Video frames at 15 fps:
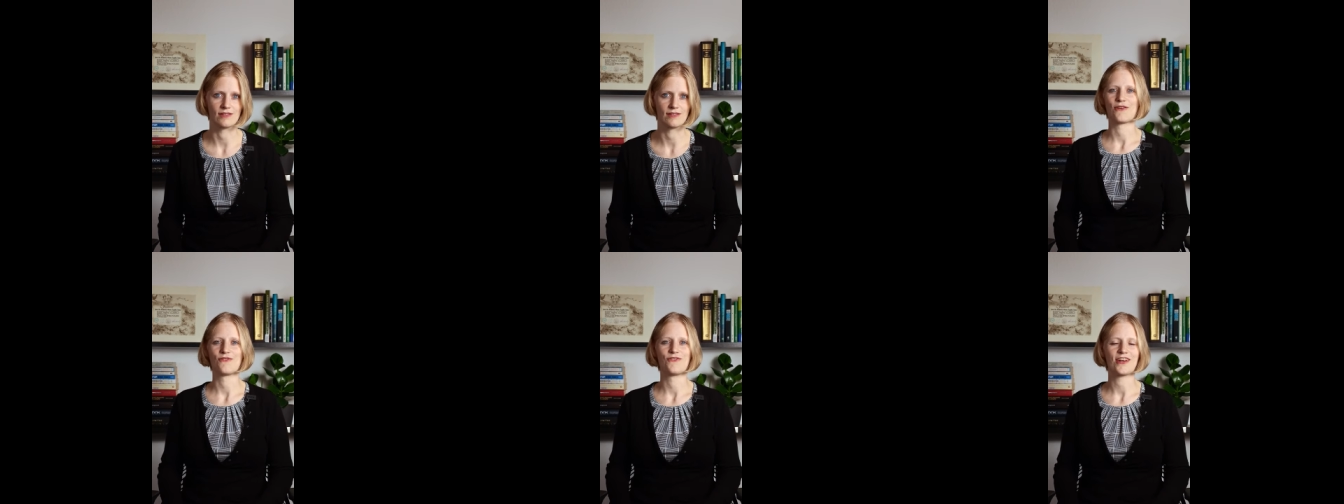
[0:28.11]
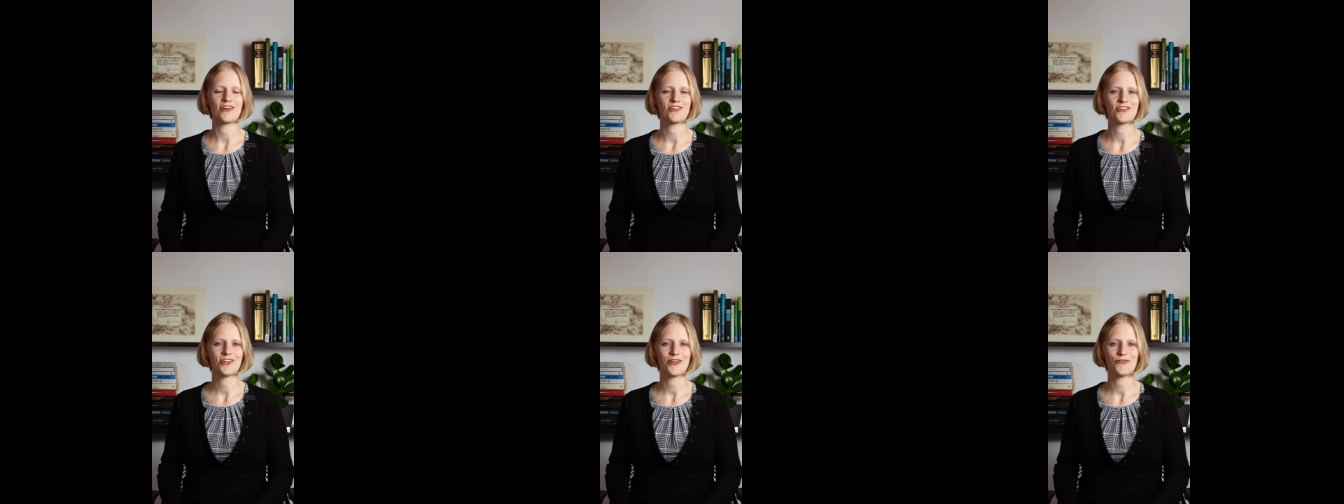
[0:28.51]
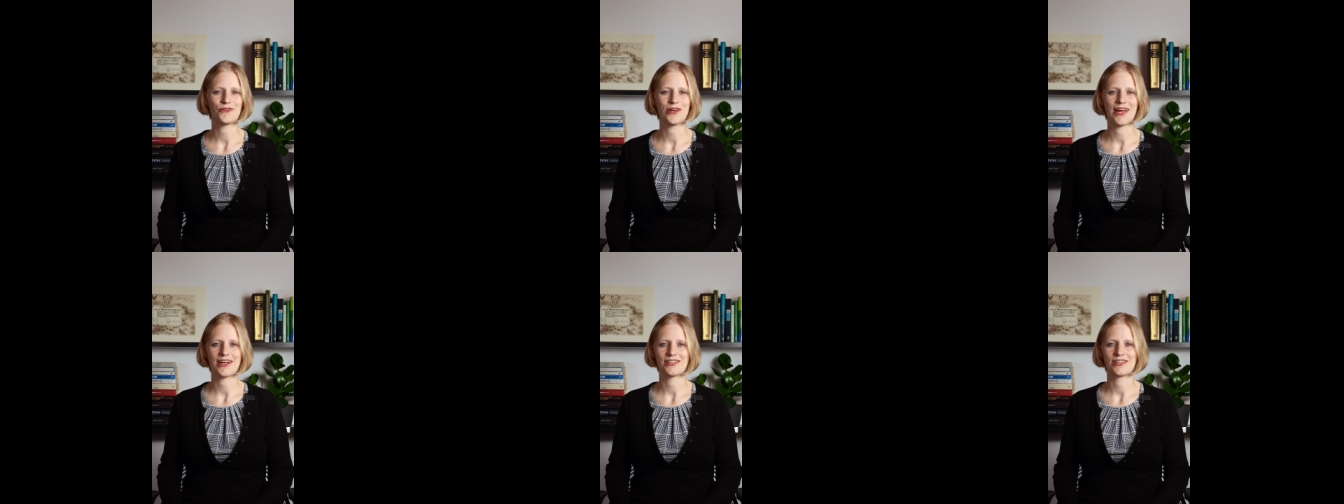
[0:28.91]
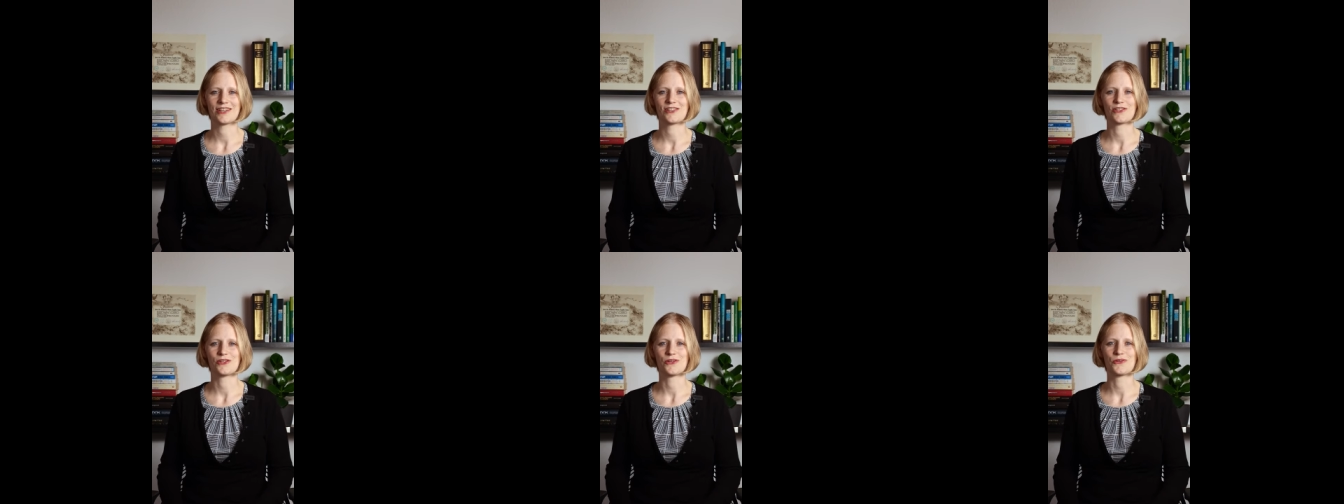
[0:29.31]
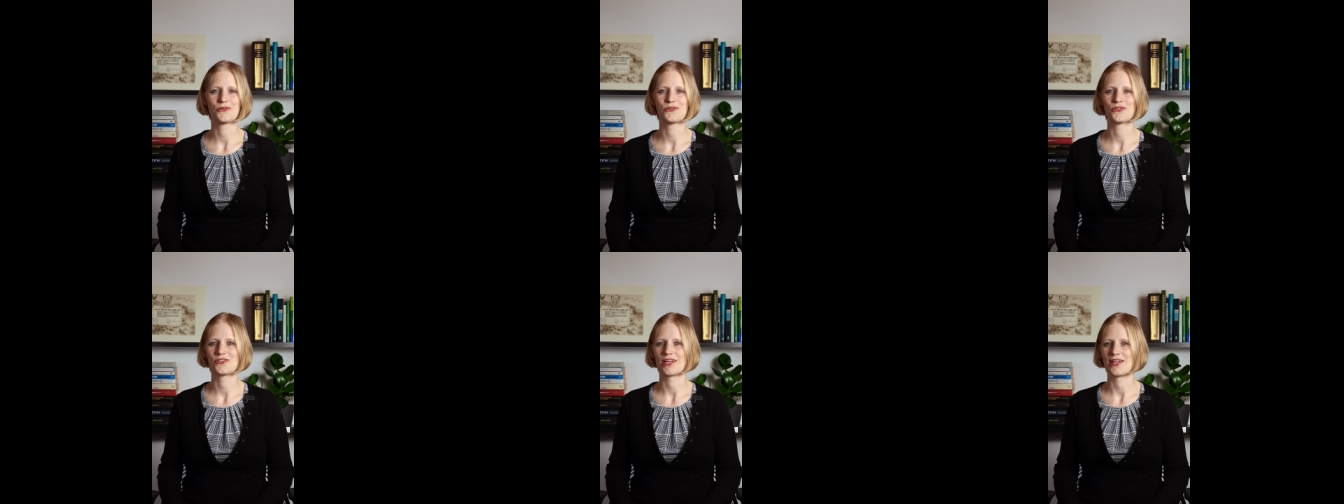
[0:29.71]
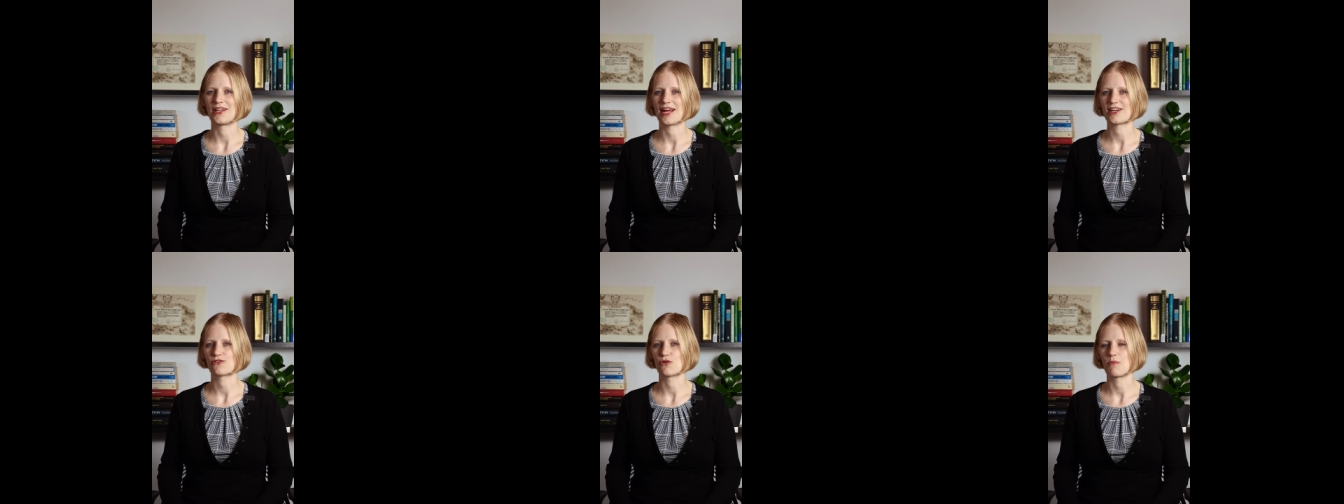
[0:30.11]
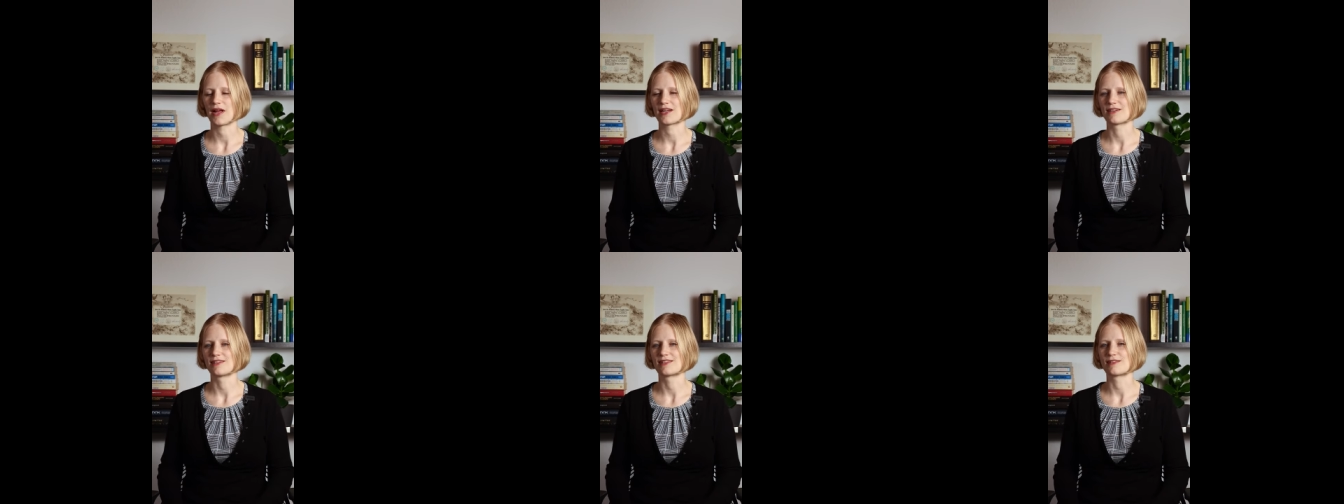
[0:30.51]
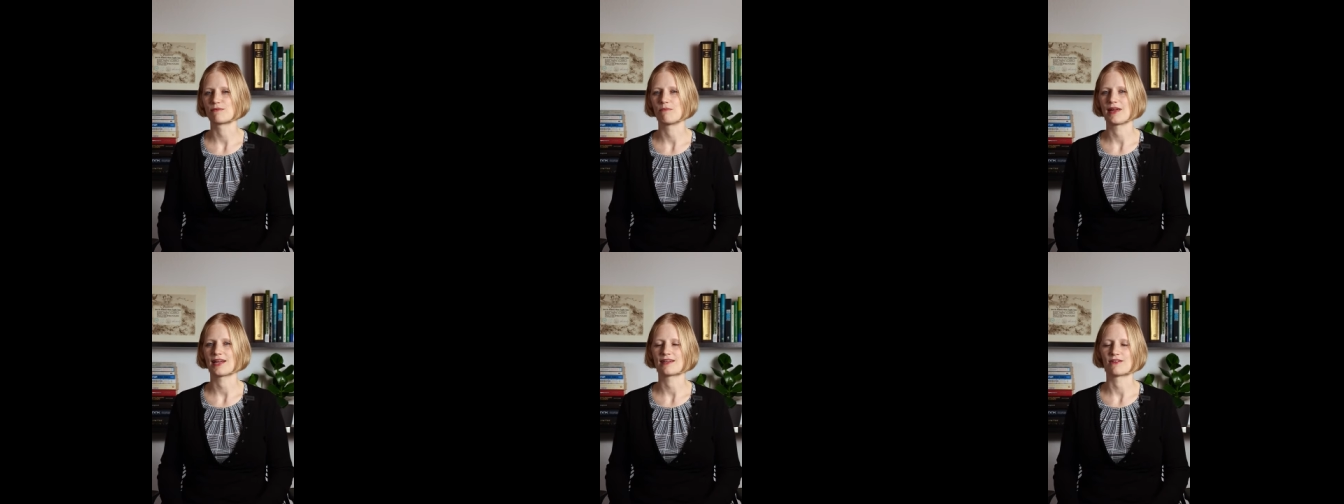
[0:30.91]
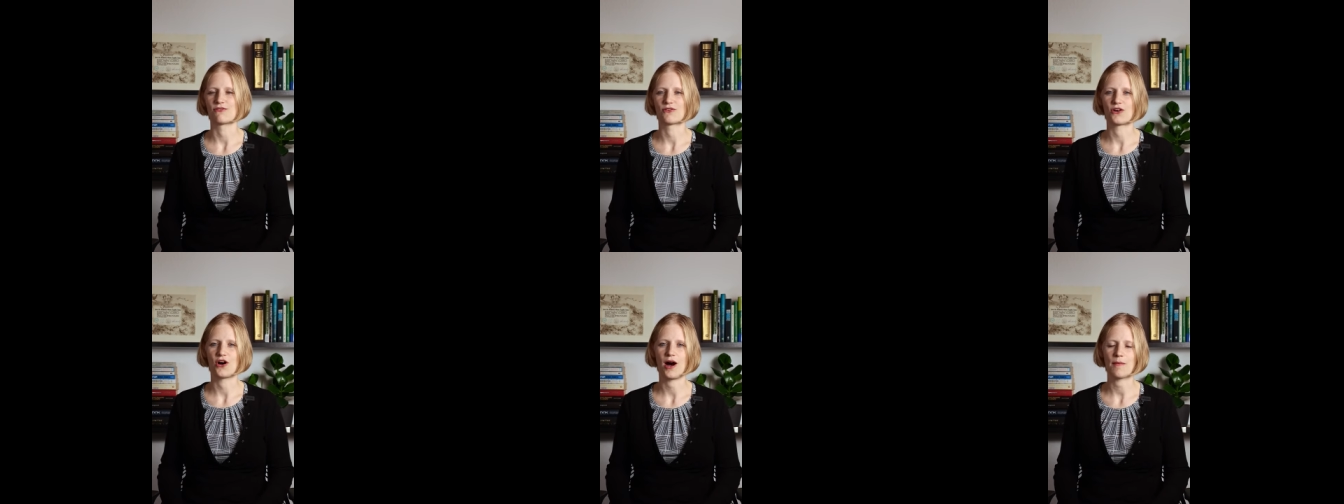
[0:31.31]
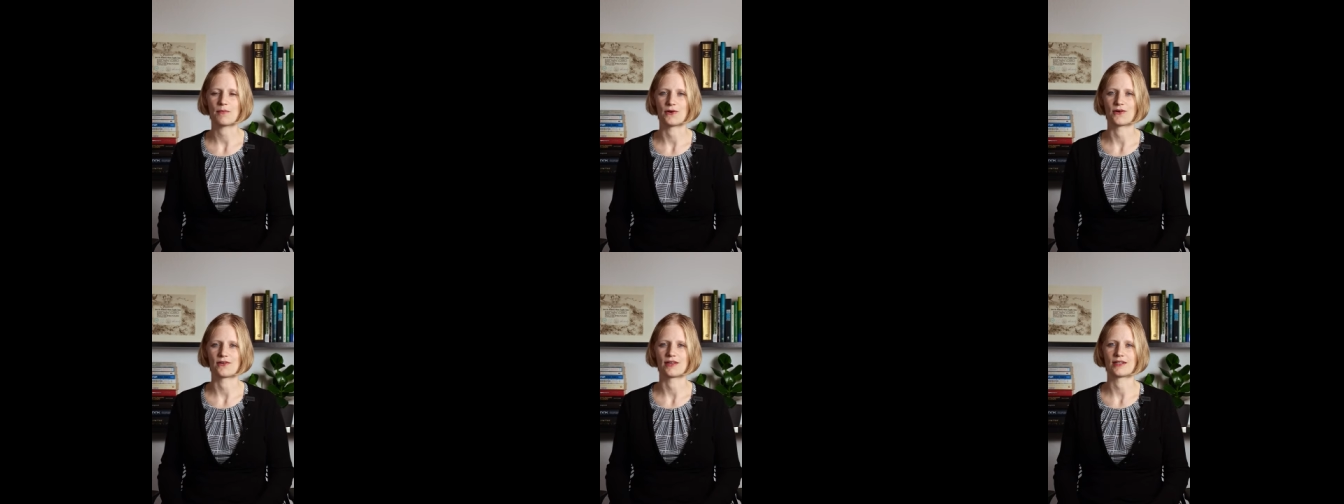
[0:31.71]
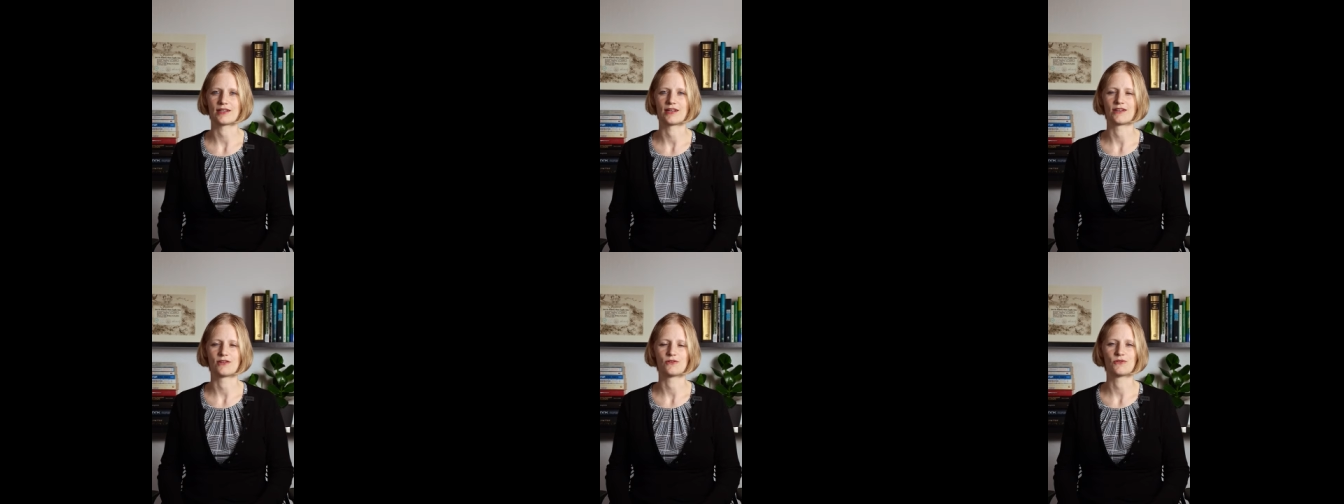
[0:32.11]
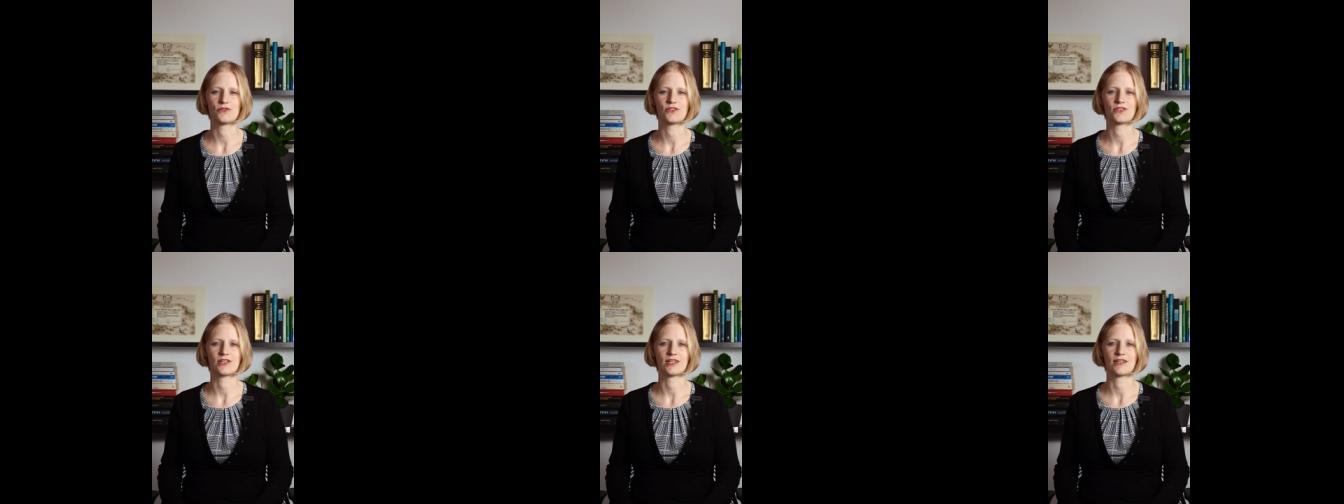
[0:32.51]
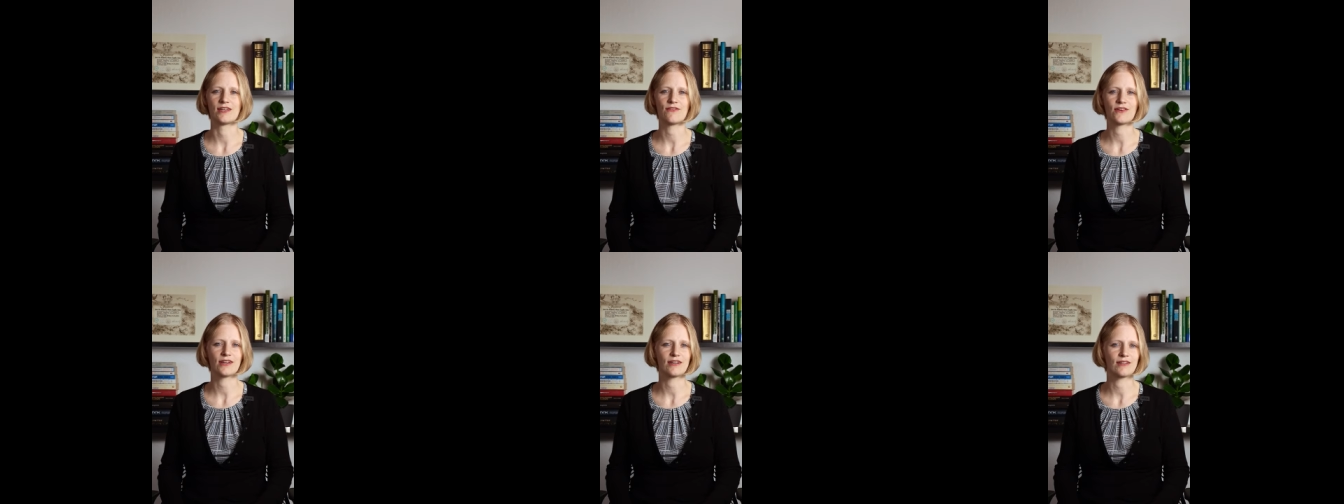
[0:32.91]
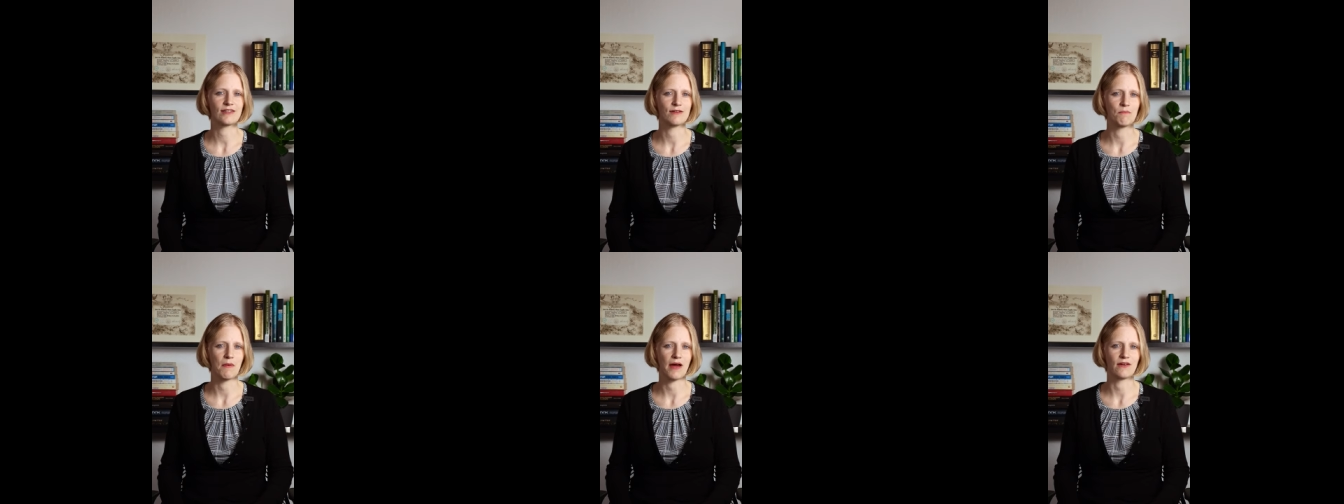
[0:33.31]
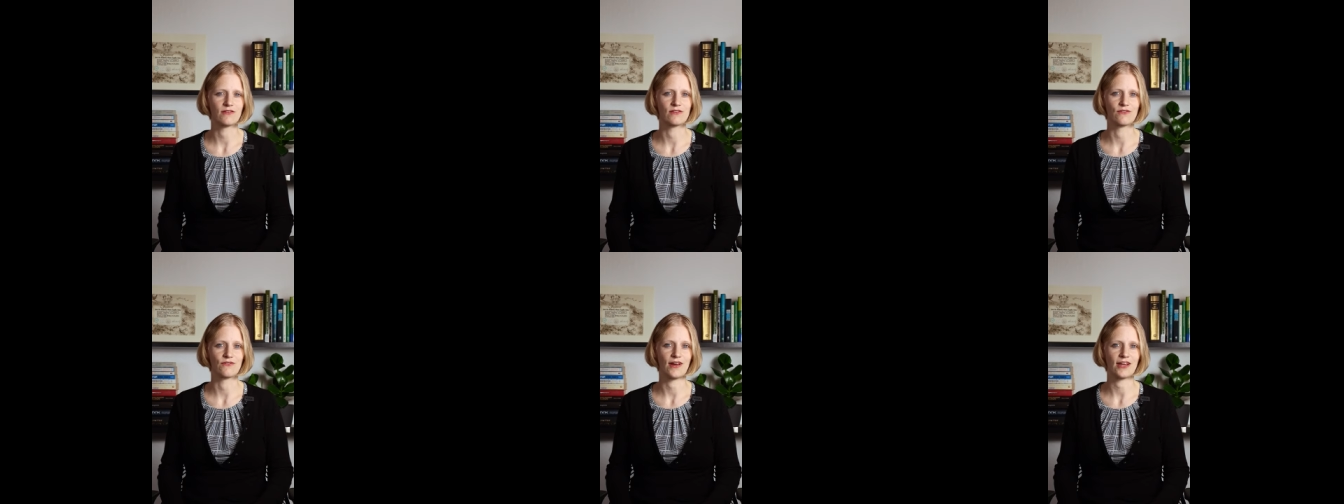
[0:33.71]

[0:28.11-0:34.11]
Conventional reactors use electromagnets made of copper that can lose significant amounts of